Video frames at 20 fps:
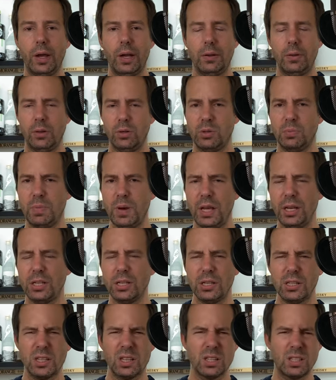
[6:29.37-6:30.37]
those
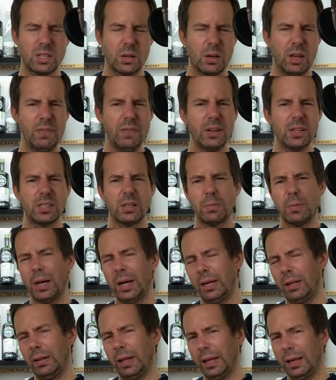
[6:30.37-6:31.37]
peaches, even some
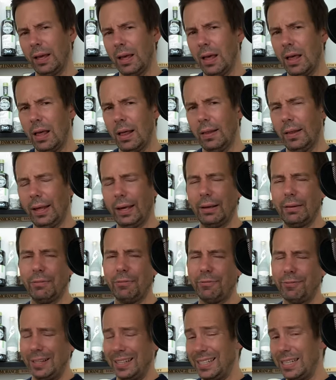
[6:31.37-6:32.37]
kind of like
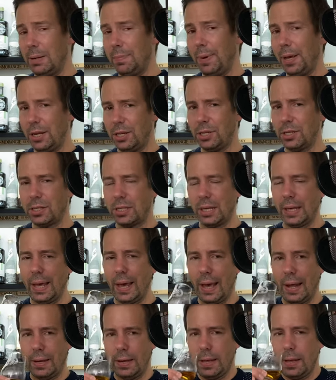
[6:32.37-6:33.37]
fuzzy peaches, the
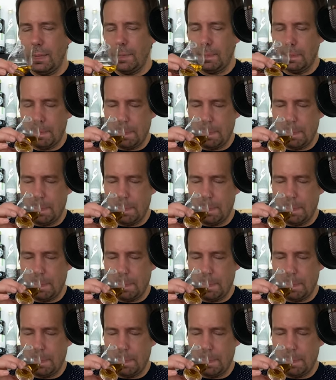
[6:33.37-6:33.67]
candy.